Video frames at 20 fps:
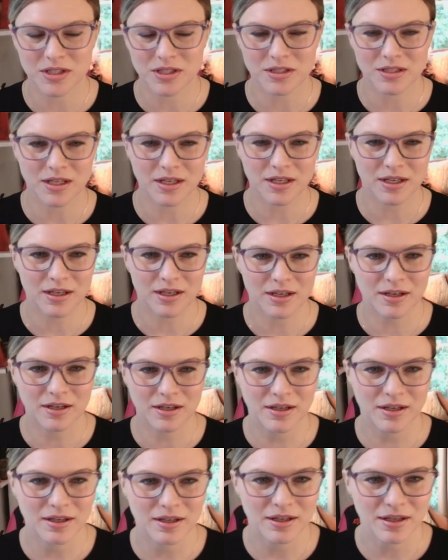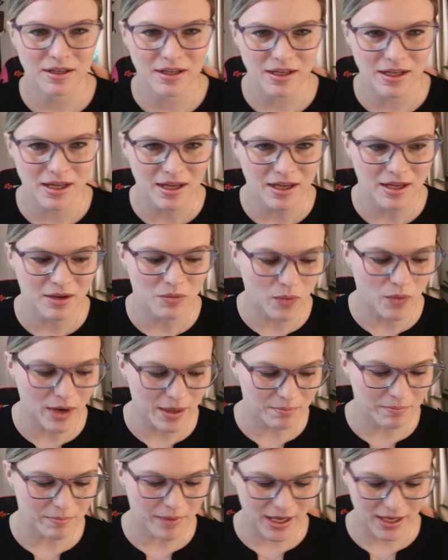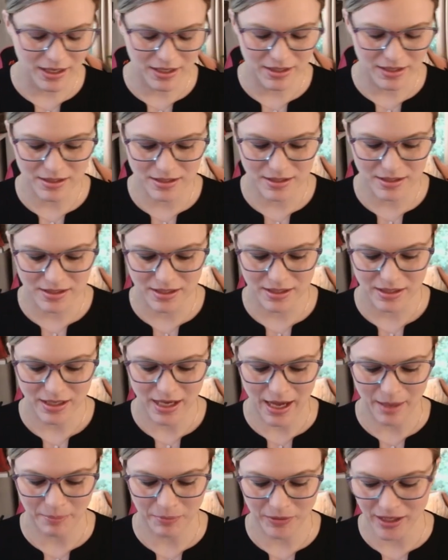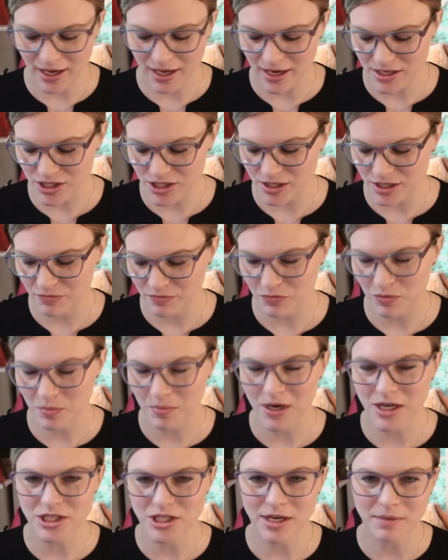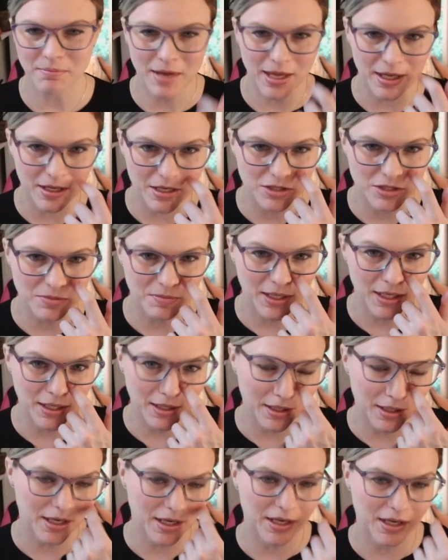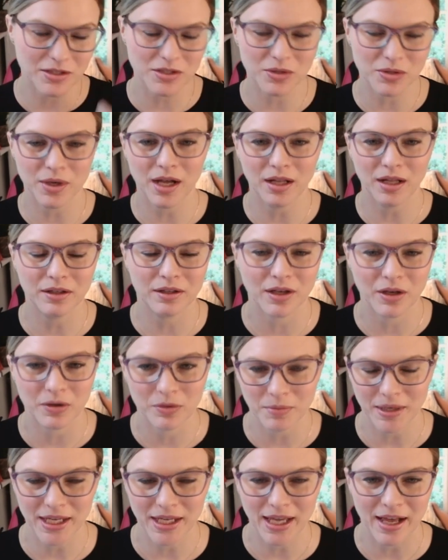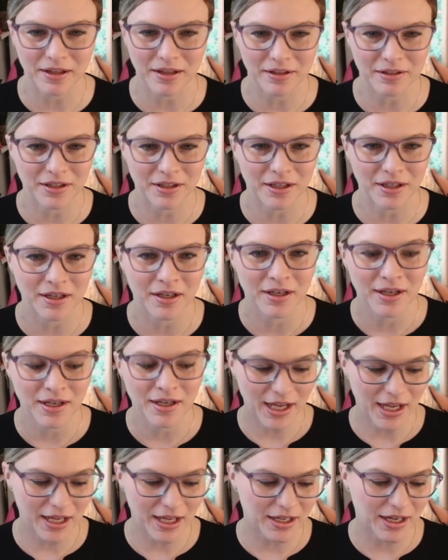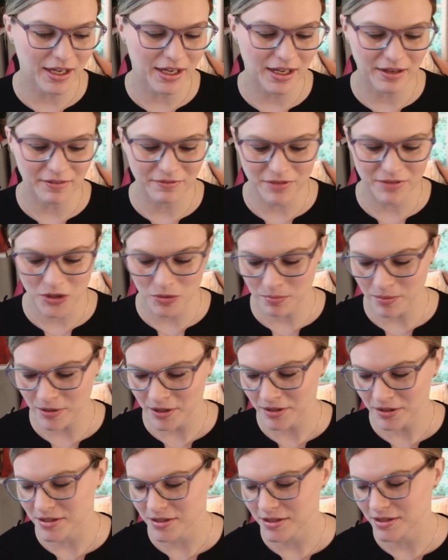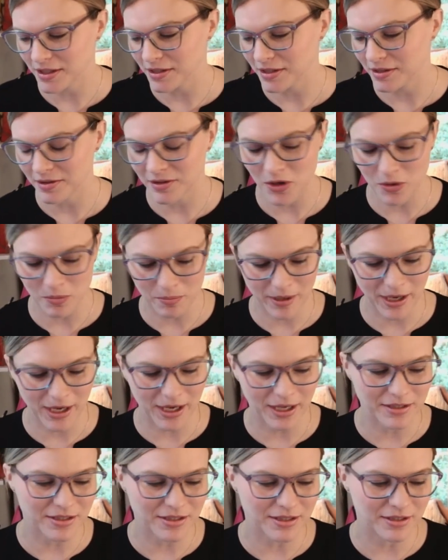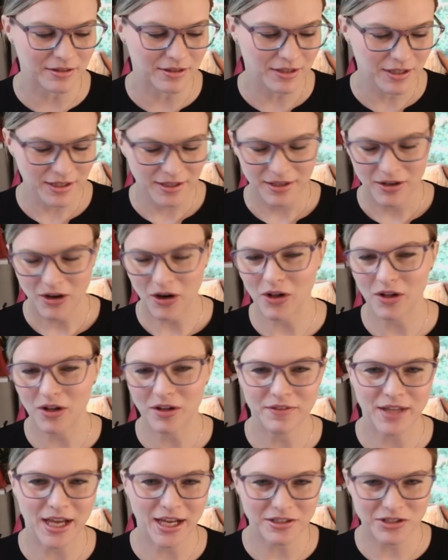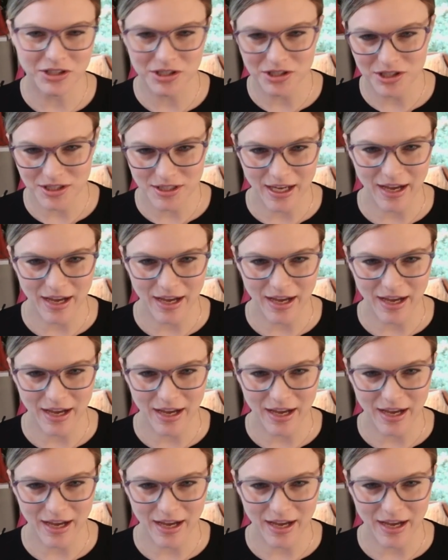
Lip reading: is a web-based application for project management. And I also color code my calendar, and I have notebooks and notepads and all of that to just